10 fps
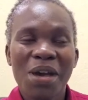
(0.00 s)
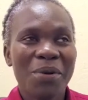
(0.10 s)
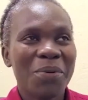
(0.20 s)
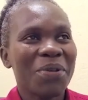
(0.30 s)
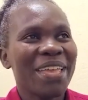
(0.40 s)

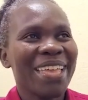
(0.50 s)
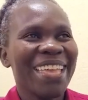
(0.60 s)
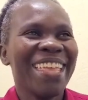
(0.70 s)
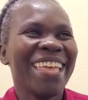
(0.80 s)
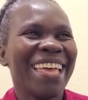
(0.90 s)
Wow.
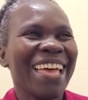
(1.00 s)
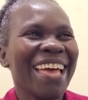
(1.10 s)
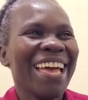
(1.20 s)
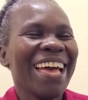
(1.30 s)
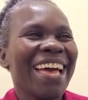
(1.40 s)

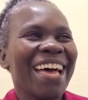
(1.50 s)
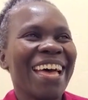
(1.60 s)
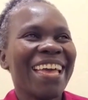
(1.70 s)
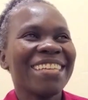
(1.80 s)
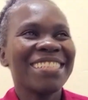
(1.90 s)

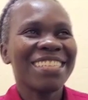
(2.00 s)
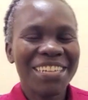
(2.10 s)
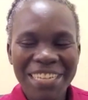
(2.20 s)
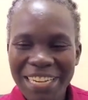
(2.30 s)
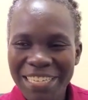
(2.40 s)
I
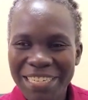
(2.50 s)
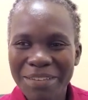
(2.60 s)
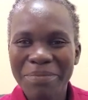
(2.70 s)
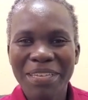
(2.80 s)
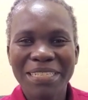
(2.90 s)
started at
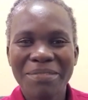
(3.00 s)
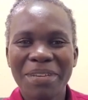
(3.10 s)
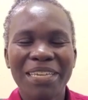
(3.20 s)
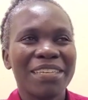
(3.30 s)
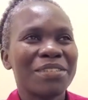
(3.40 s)
JPS
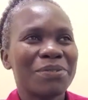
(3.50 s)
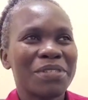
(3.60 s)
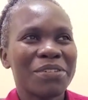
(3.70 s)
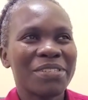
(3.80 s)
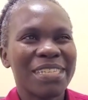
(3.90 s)
back in
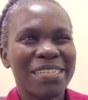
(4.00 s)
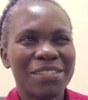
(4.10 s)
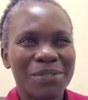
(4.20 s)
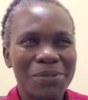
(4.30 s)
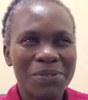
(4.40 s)

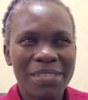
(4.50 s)
2002,